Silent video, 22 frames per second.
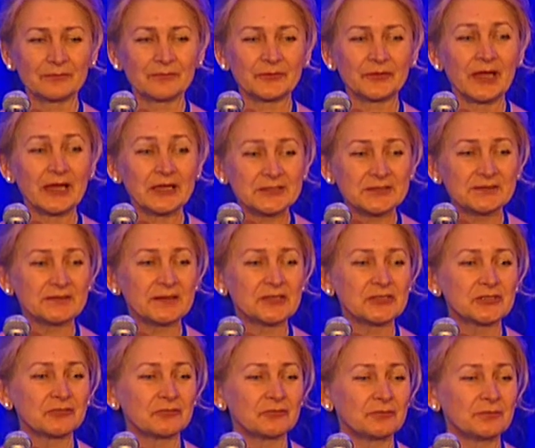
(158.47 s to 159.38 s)

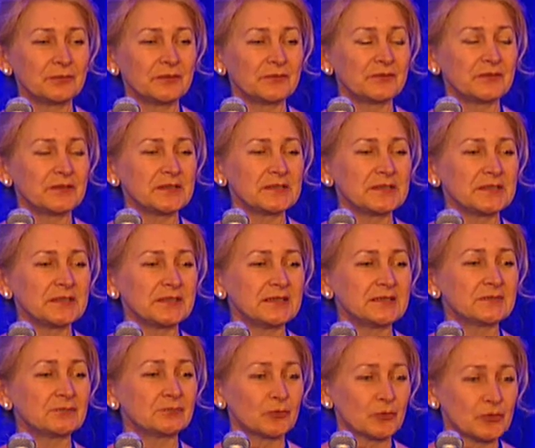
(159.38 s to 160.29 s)
reactivation of P53
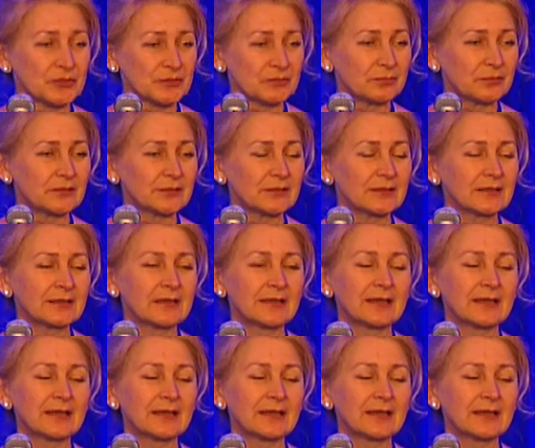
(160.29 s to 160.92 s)
is possible,